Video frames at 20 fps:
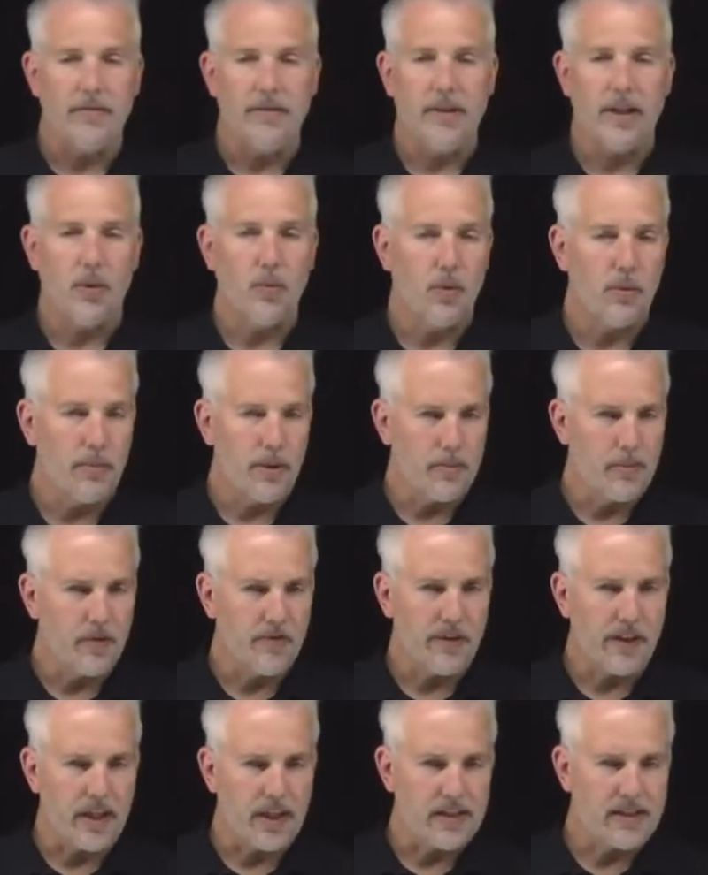They won't be
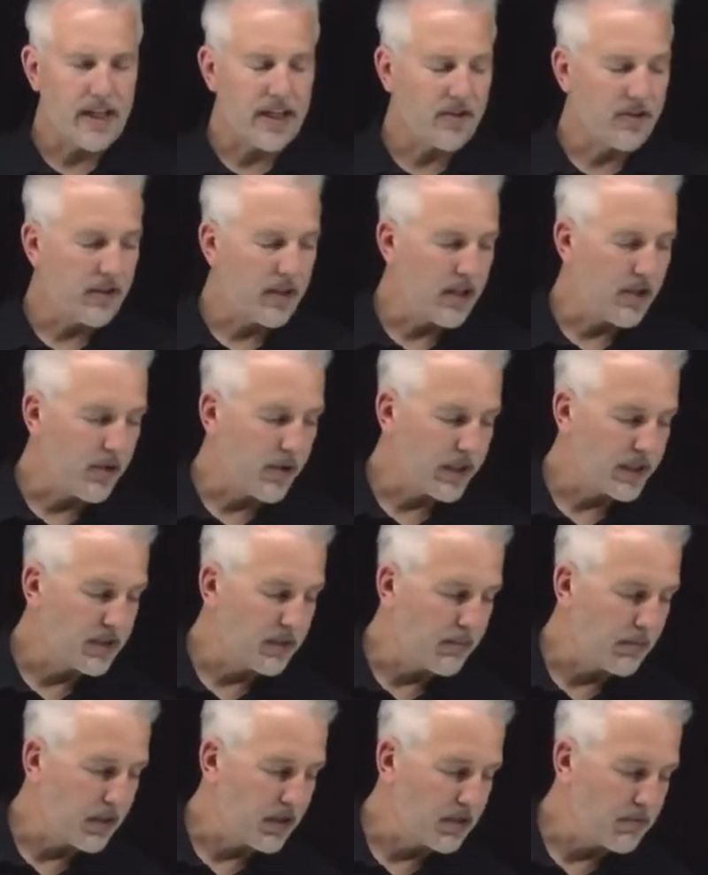moving in exactly that
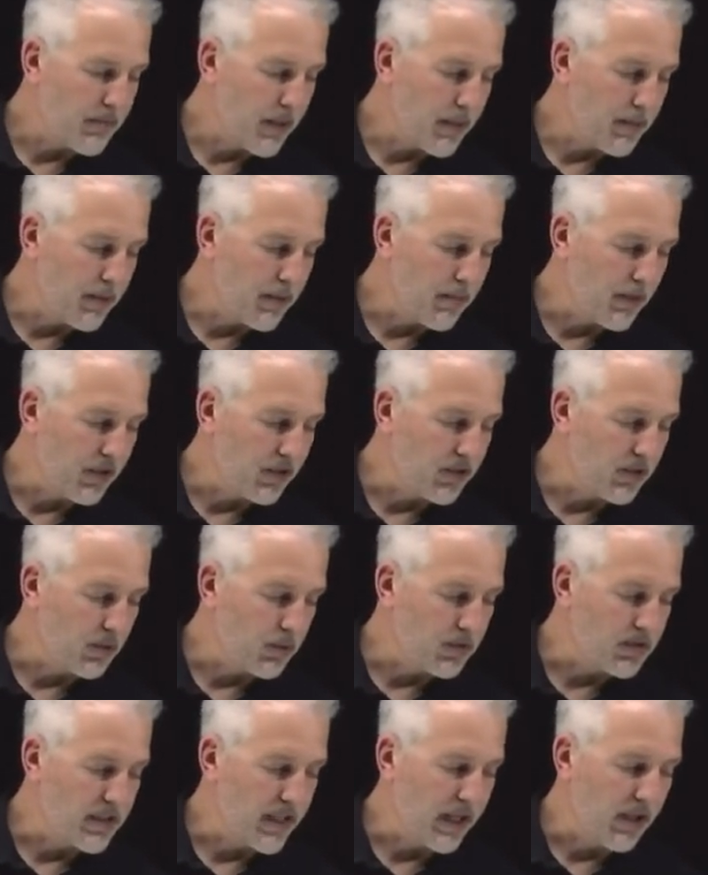direction because maybe the molecule
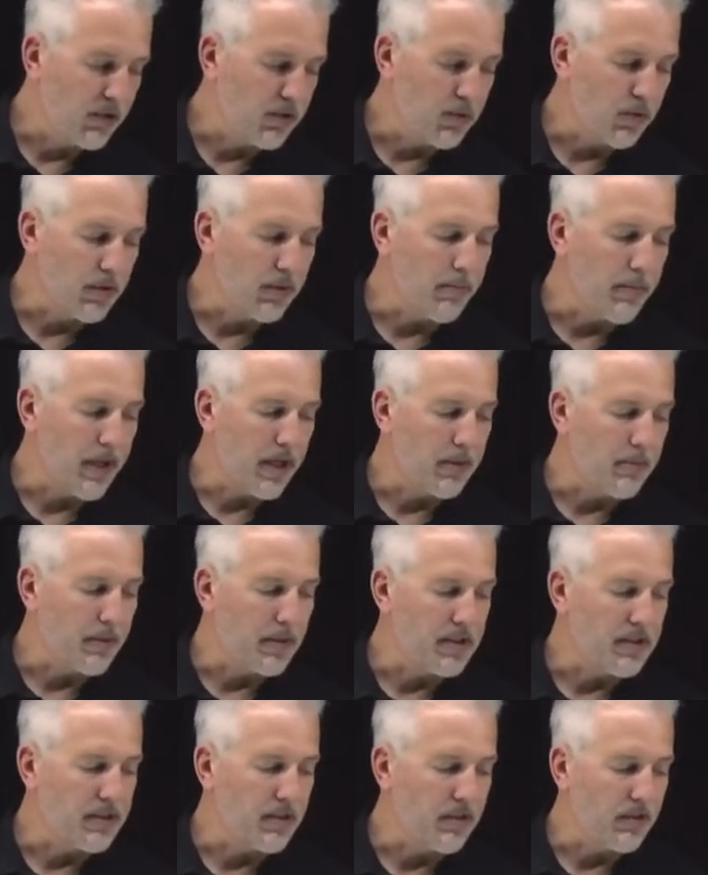is down toward the bottom of the
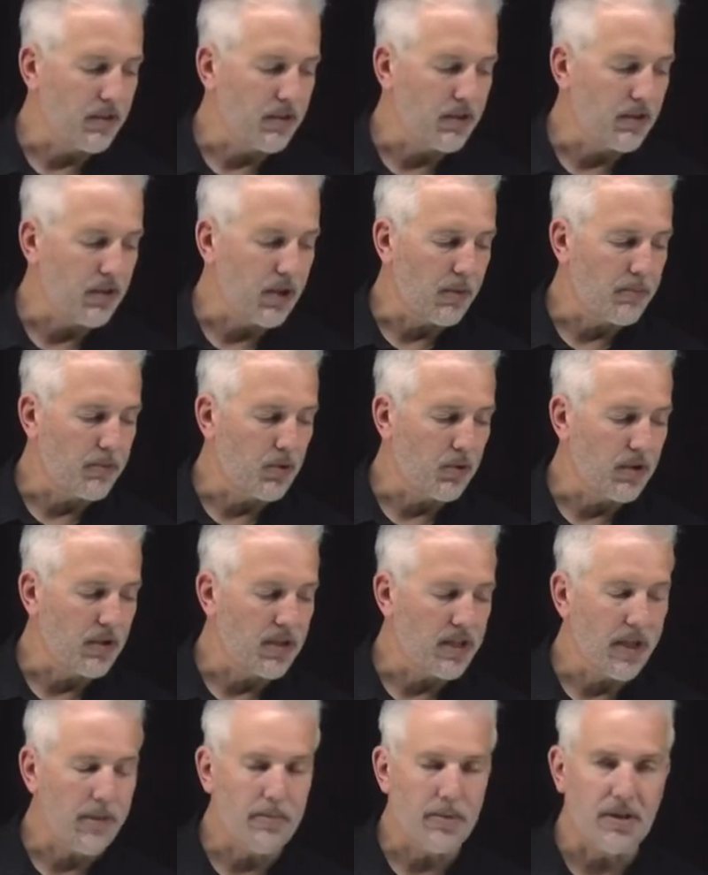cylinder or up toward the
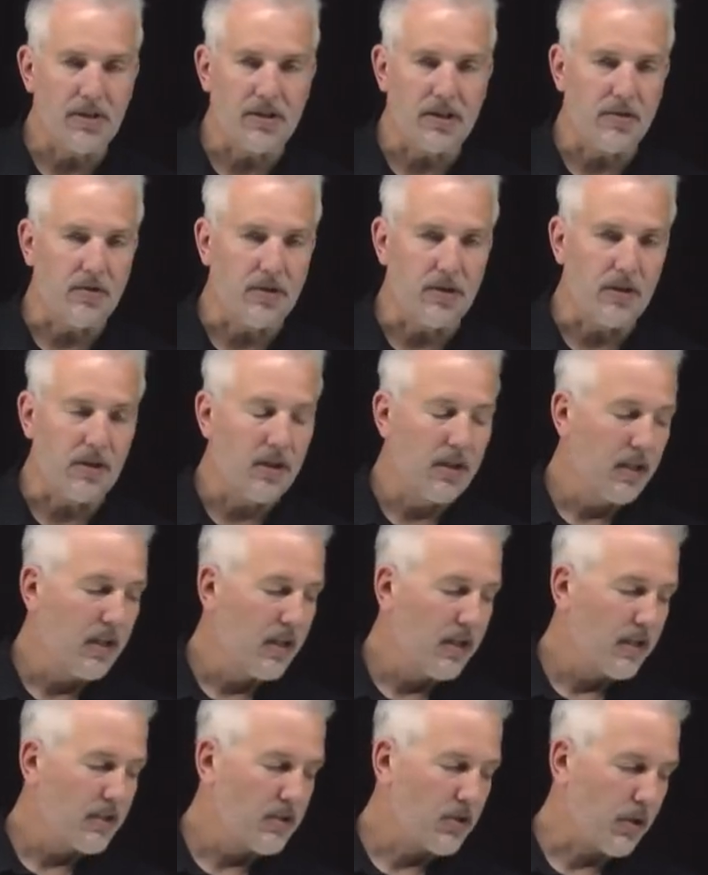top of the cylinder
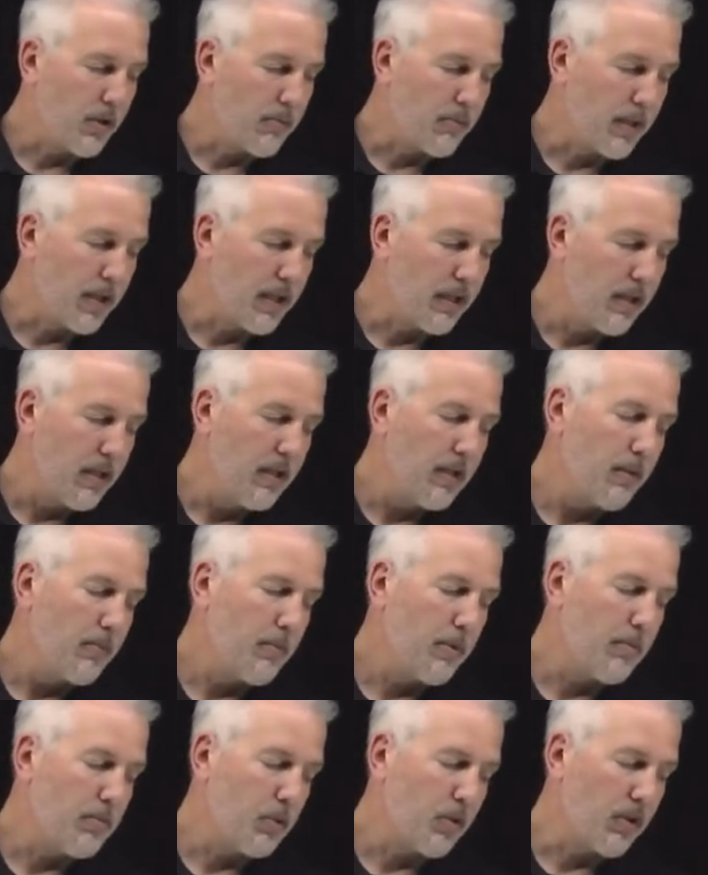so it might be
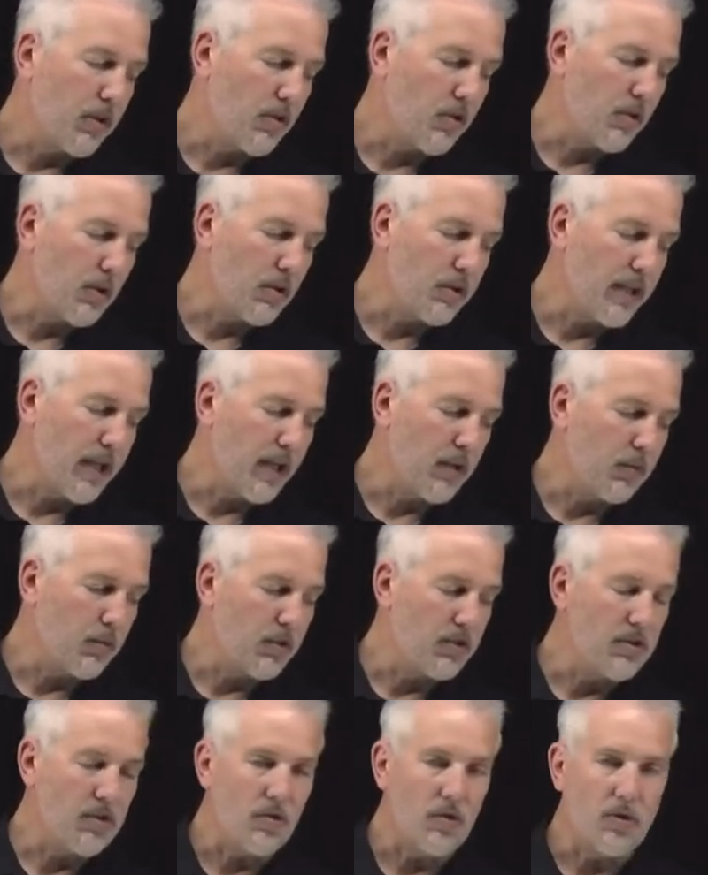pointed a little
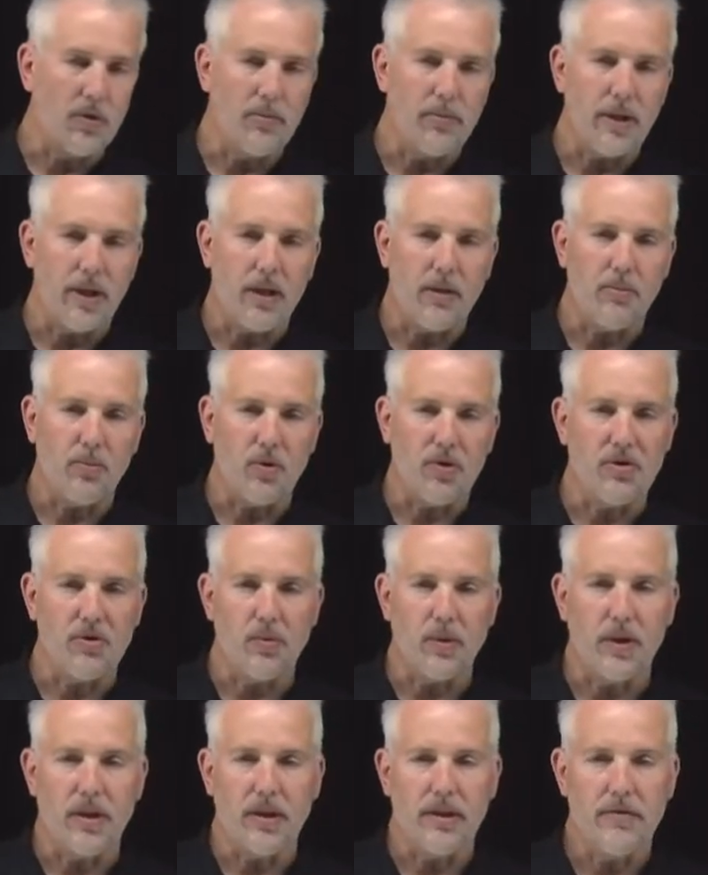downwards or a little bit upwards
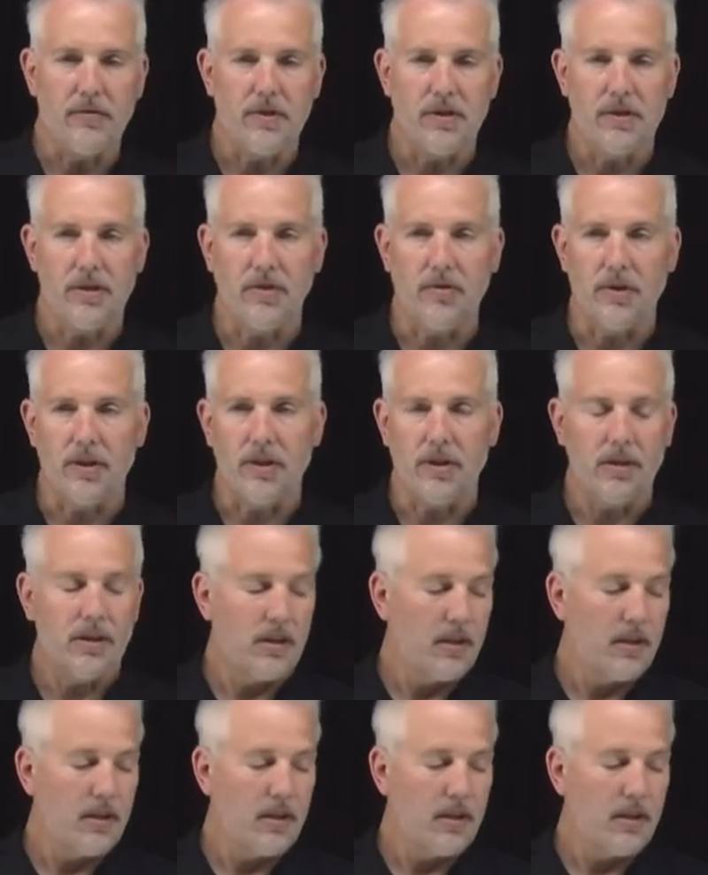when it leaves the cylinder.